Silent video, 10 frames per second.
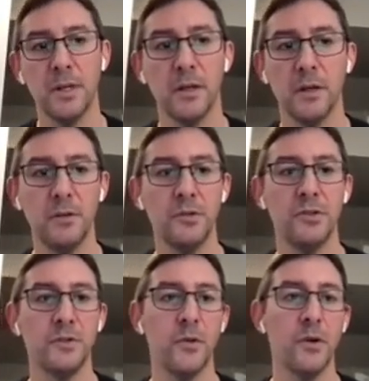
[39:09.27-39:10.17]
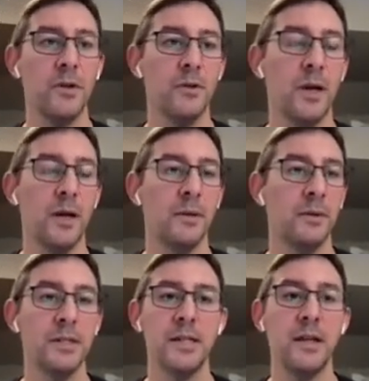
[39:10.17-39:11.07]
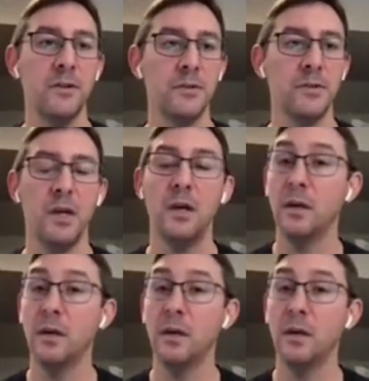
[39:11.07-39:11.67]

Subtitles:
of conclusions for you. Containers,